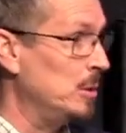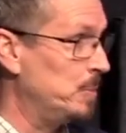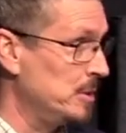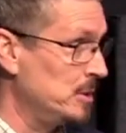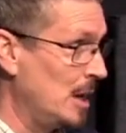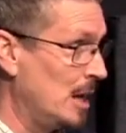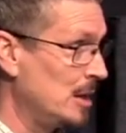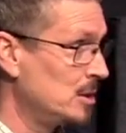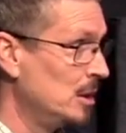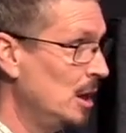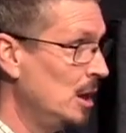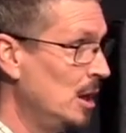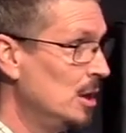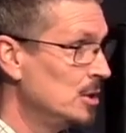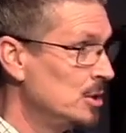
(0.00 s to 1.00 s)
that we
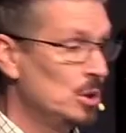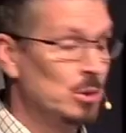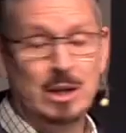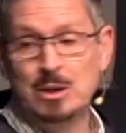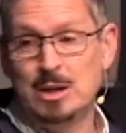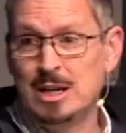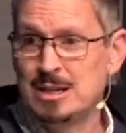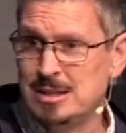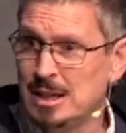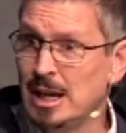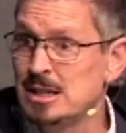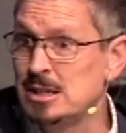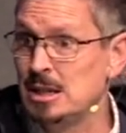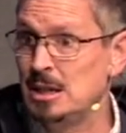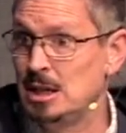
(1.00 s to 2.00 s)
possess. So, in, in a
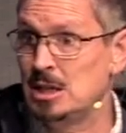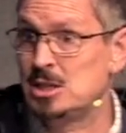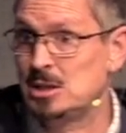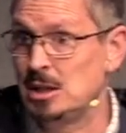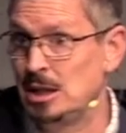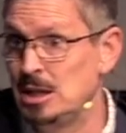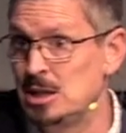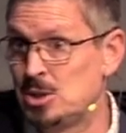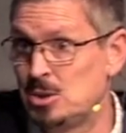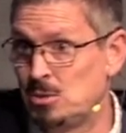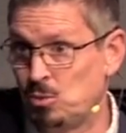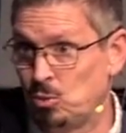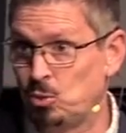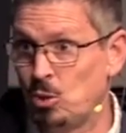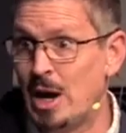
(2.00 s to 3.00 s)
sense, it, it's, it
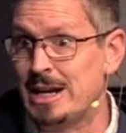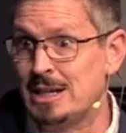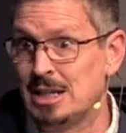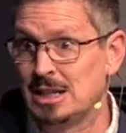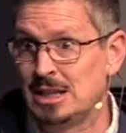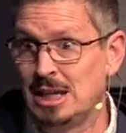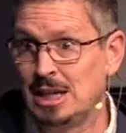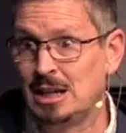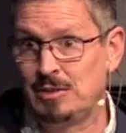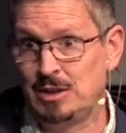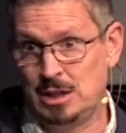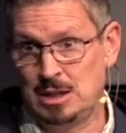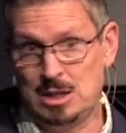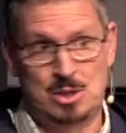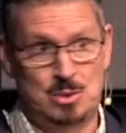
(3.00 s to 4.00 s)
is right to think
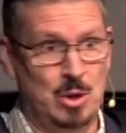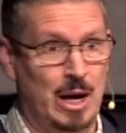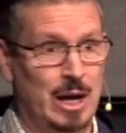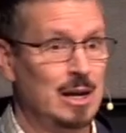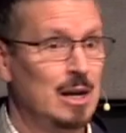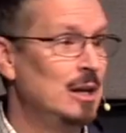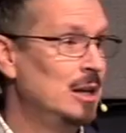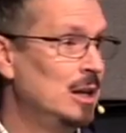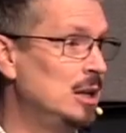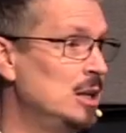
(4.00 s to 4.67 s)
of it in this way.